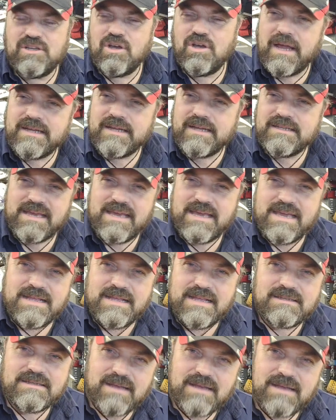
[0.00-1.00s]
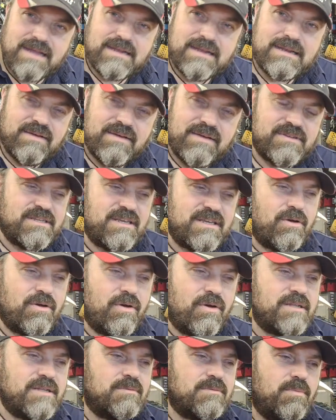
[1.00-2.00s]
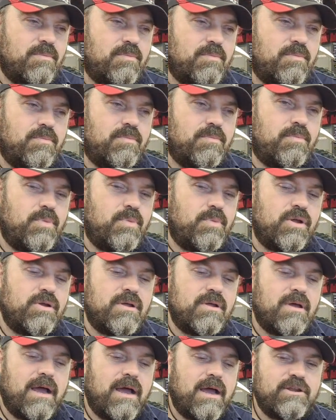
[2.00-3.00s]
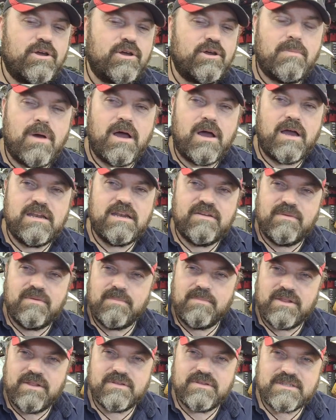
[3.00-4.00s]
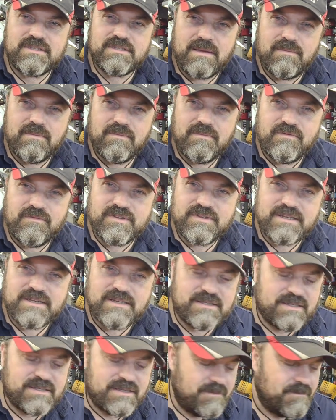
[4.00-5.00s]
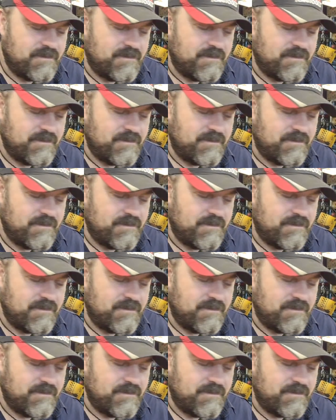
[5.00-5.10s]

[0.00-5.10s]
like to eat and have a cigarette, but I don't mind it being in the same vicinity.